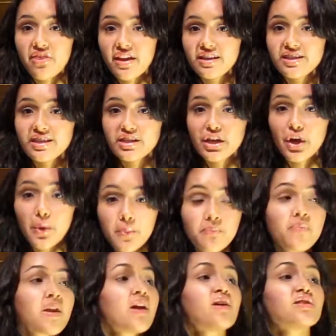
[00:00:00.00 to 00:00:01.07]
thing to do.
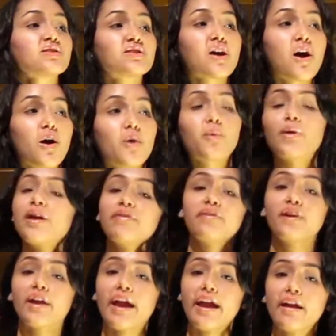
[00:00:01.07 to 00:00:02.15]
So if
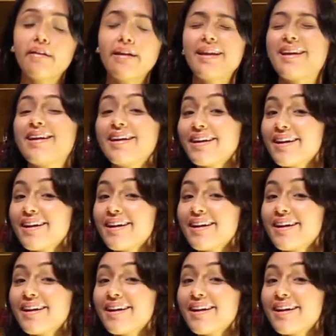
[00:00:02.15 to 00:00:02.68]
you're hairy,